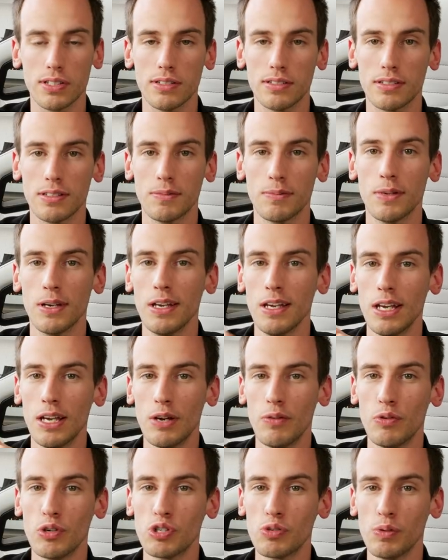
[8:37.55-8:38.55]
system,
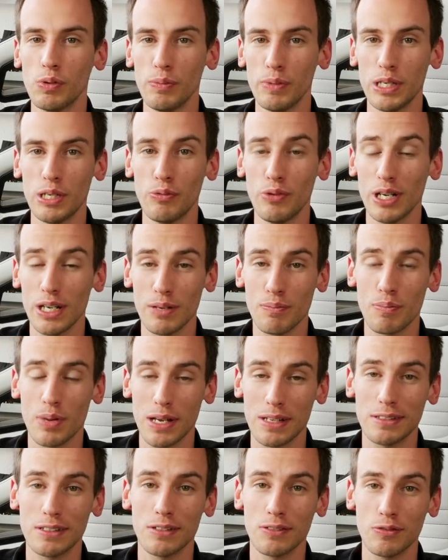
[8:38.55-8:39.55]
which will be really
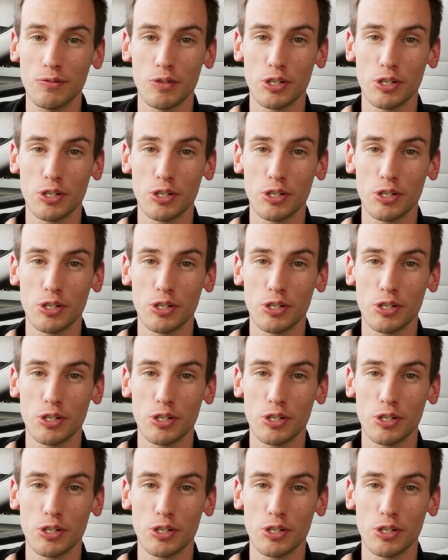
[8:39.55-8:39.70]
impressive,